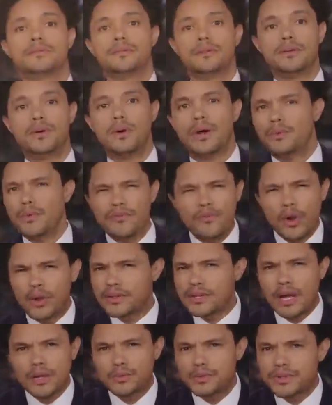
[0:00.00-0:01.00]
You know, and we've all
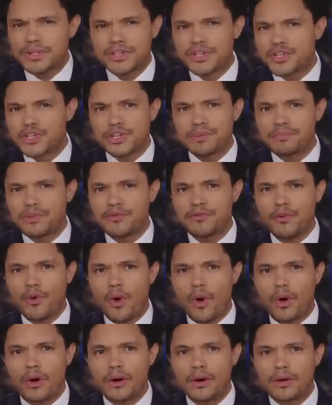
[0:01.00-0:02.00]
dealt with this shit
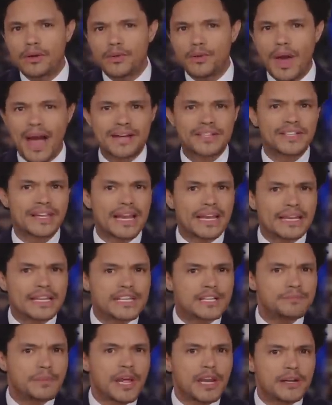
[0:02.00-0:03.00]
before you accidentally
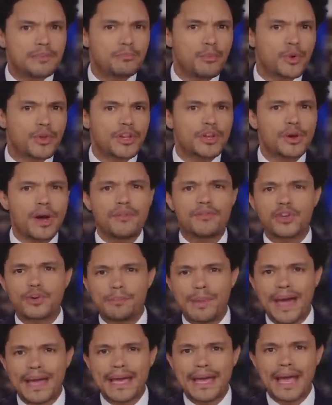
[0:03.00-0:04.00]
spend more than you have in your
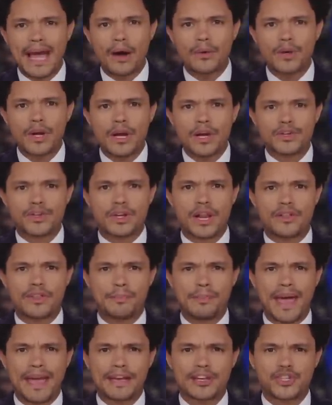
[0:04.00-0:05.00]
bank account. So now the
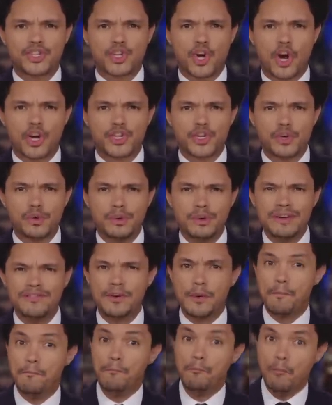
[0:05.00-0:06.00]
bank is charging you
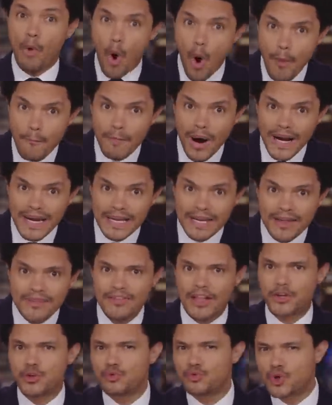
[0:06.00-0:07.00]
even more money
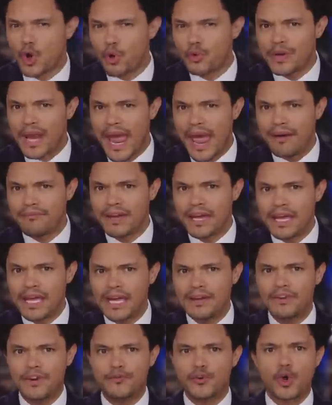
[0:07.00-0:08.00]
that you don't have.
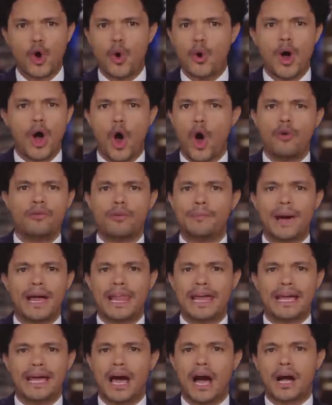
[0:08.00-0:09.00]
Even if you go over by
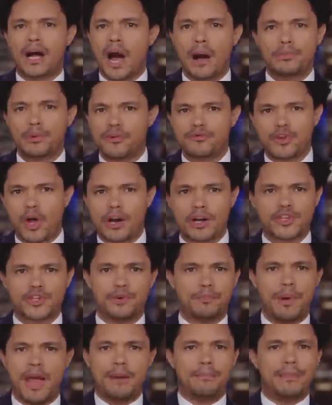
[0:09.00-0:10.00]
like a couple of dollars,
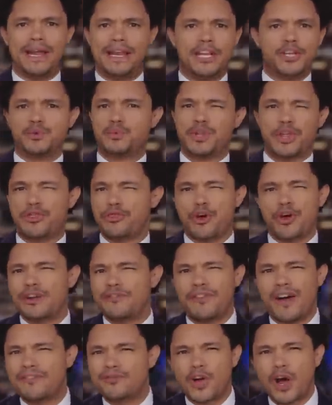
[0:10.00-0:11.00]
your bank might hit you with a
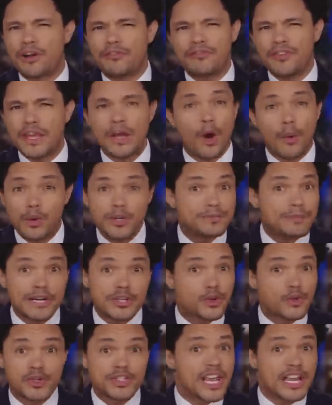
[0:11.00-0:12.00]
$35 fee, which makes
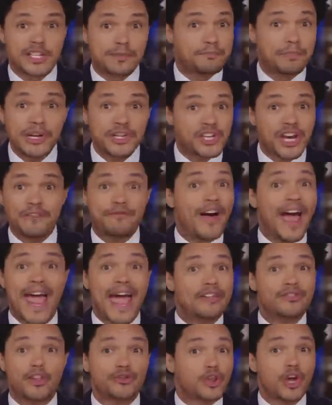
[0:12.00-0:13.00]
no sense. Bitch, if I
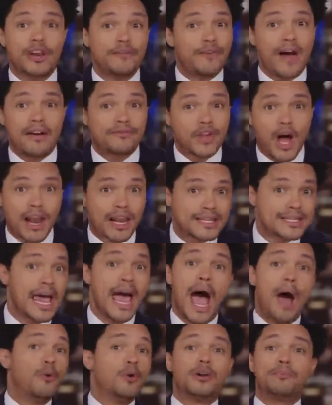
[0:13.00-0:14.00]
had the $35,
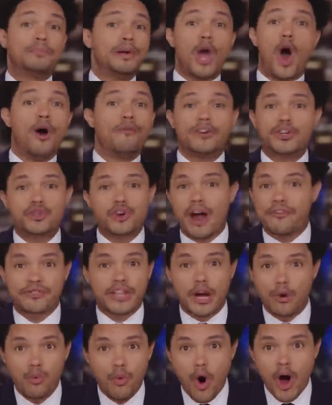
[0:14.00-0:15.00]
I wouldn't be
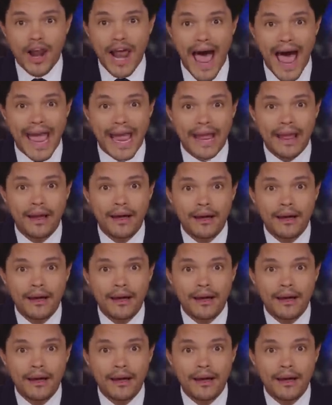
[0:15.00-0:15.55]
overdrafting, would I?